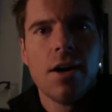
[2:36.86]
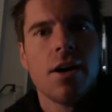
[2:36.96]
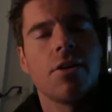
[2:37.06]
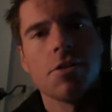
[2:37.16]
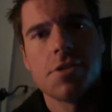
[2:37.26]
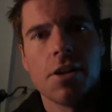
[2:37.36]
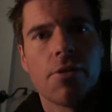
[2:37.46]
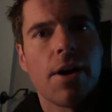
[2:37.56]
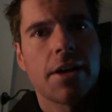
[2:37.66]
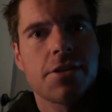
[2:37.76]

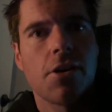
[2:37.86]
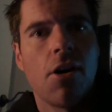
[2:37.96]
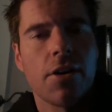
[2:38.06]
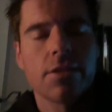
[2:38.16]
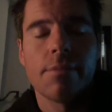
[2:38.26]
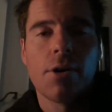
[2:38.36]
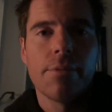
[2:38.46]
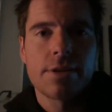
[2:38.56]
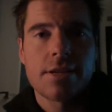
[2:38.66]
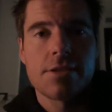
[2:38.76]
Godzilla X Kong at the moment
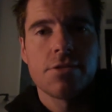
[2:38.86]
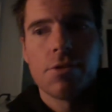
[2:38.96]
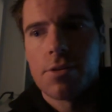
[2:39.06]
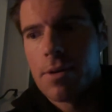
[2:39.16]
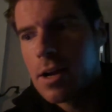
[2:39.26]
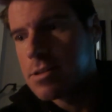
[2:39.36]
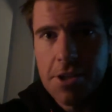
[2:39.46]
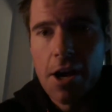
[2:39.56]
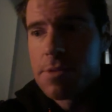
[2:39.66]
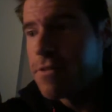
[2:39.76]
because that's doing the round. In
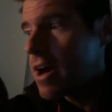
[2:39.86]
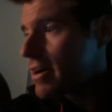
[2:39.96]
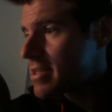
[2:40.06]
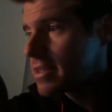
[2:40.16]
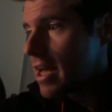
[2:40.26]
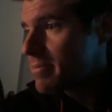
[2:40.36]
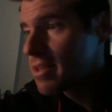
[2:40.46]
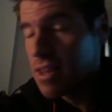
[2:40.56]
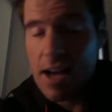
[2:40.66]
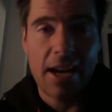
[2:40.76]
terms of how I
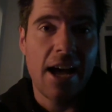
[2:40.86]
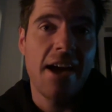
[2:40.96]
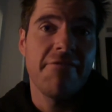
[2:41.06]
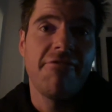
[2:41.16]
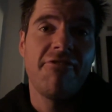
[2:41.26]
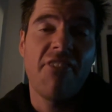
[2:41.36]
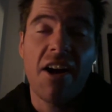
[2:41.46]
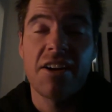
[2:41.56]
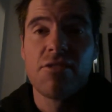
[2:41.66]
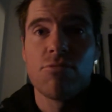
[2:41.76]
slept, like a
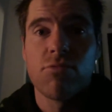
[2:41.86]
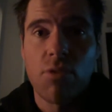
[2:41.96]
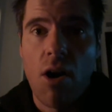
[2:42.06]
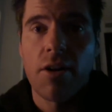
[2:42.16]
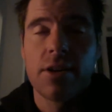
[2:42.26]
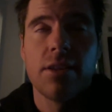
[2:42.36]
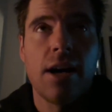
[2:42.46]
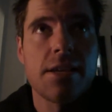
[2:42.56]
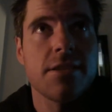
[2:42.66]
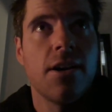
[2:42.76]
fucking rock
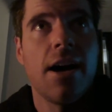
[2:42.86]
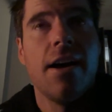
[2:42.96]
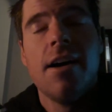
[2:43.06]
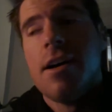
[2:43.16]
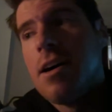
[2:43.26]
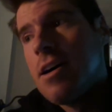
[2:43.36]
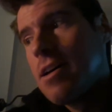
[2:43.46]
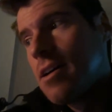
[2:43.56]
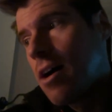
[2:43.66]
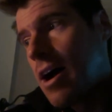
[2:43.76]
last night.
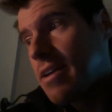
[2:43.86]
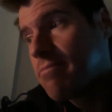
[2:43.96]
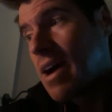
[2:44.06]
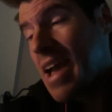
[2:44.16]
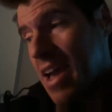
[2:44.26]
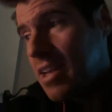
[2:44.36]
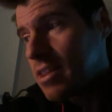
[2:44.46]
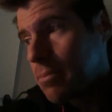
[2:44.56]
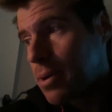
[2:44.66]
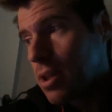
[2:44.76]
My head hit
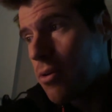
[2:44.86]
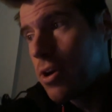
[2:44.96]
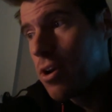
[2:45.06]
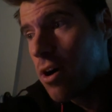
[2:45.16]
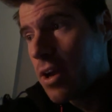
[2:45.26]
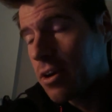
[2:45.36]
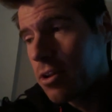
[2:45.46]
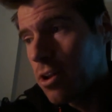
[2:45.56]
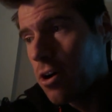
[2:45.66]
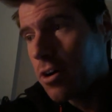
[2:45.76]
the pillow at 9
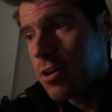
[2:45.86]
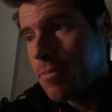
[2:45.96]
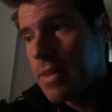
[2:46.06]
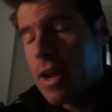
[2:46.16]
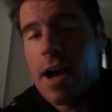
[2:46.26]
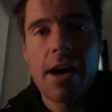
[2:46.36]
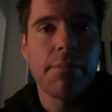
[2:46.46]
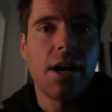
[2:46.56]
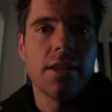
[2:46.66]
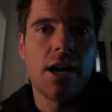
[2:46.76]
o'clock and I had
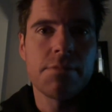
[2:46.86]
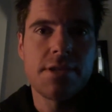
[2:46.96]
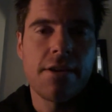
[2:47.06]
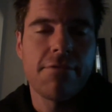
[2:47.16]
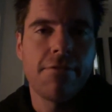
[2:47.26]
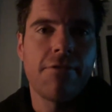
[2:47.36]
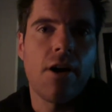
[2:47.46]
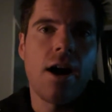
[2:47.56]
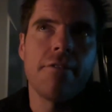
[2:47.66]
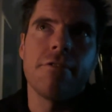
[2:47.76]
my alarm set for
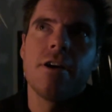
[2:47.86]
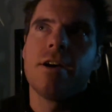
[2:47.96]
5.